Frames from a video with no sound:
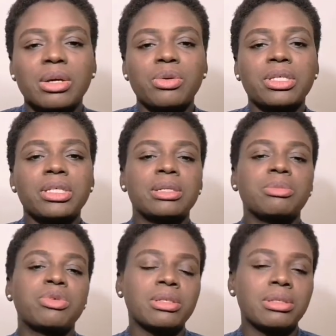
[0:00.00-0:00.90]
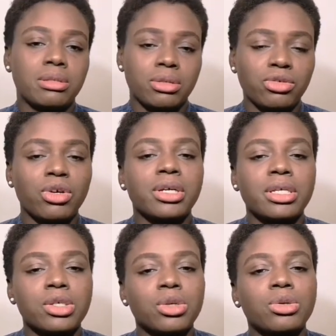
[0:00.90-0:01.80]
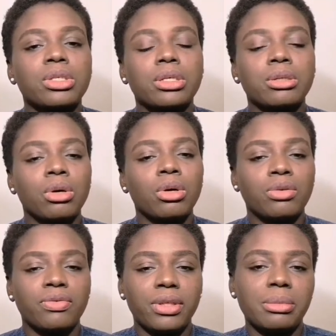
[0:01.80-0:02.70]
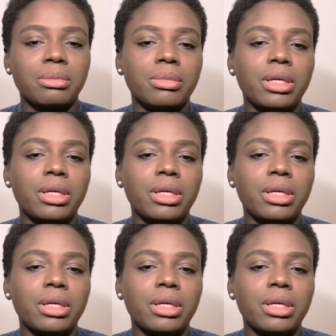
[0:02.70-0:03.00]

which is the most strongest salt in all of them.